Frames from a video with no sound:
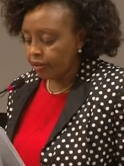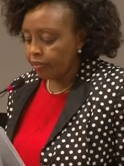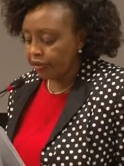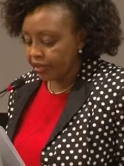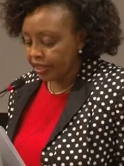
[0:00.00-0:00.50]

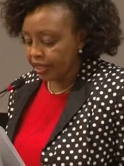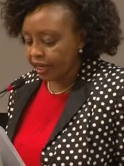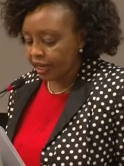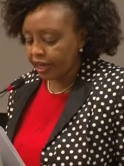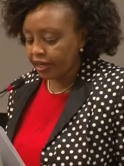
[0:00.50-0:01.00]

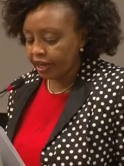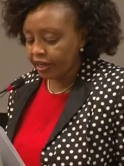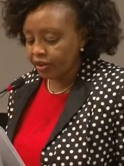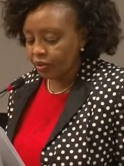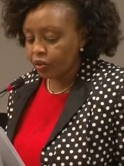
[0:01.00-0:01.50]
Marina and
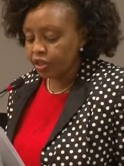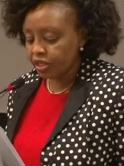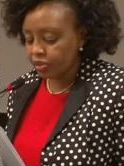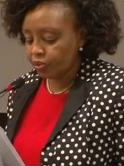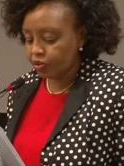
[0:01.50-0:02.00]
other water
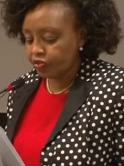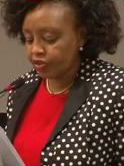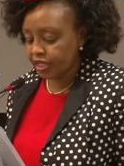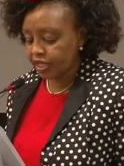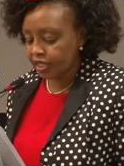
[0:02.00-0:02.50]
sport
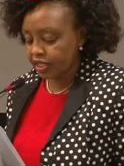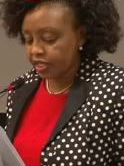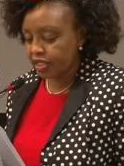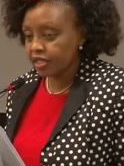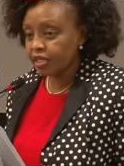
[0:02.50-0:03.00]

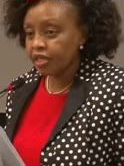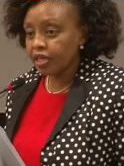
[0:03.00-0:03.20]
facilities